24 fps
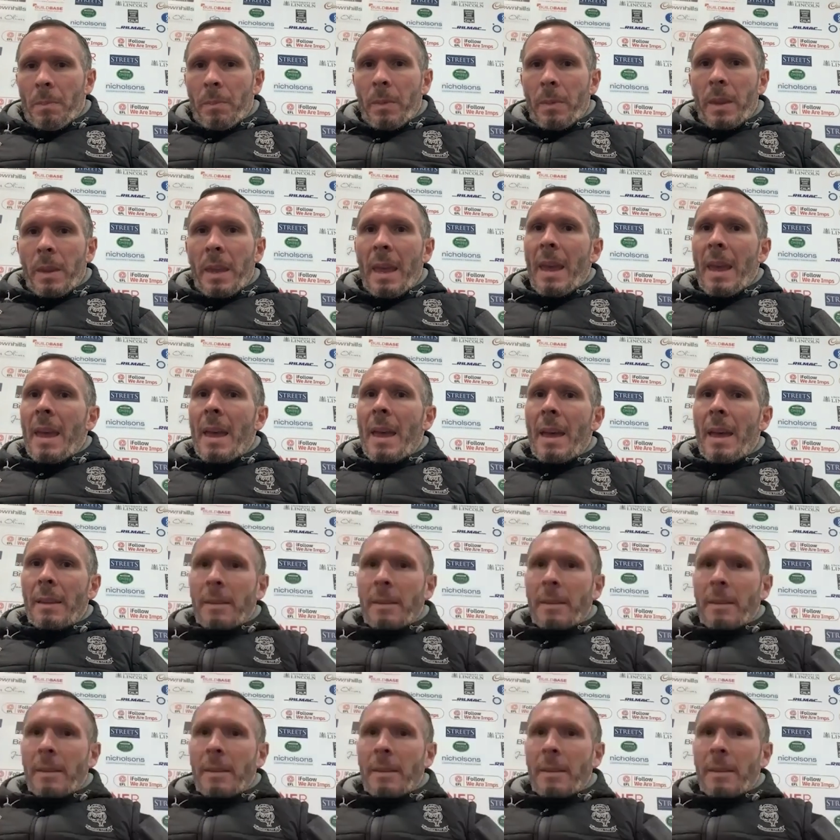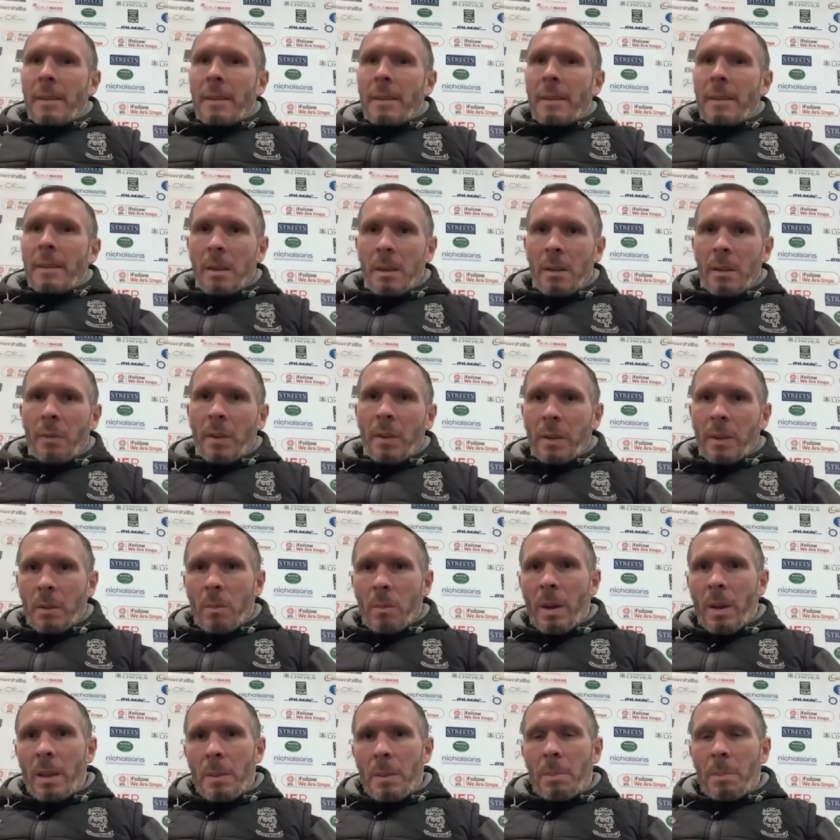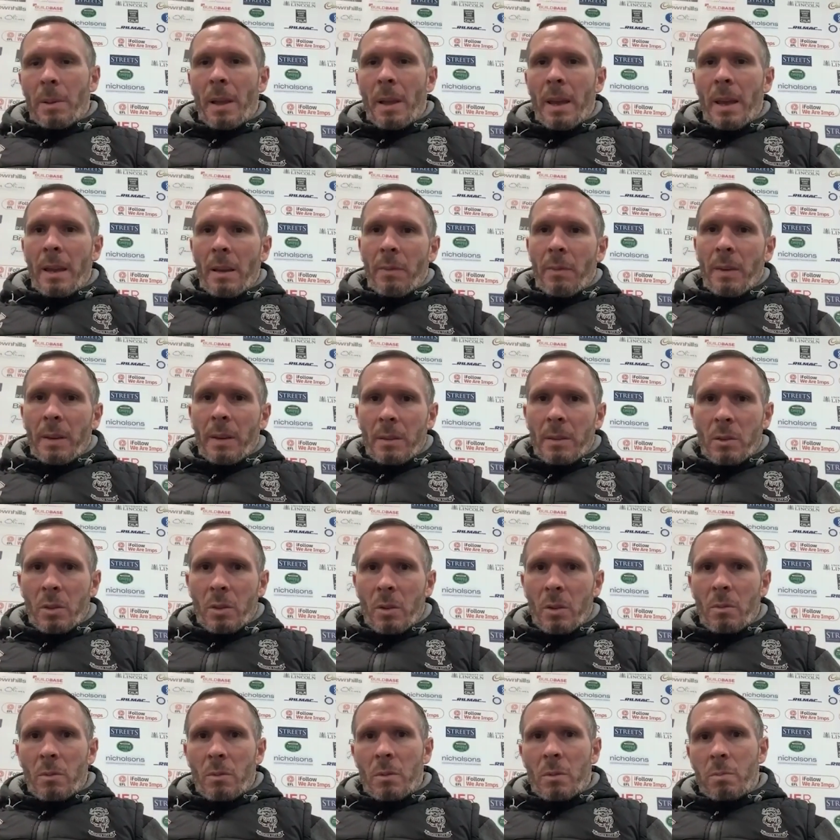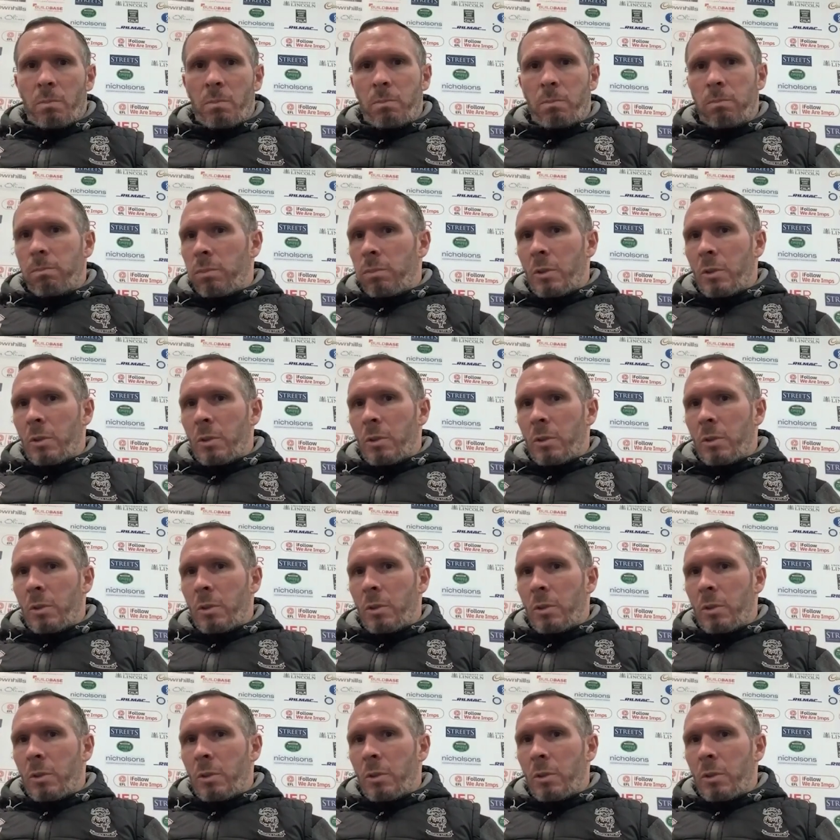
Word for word: Yeah, definitely. And I think the way they play, I think suits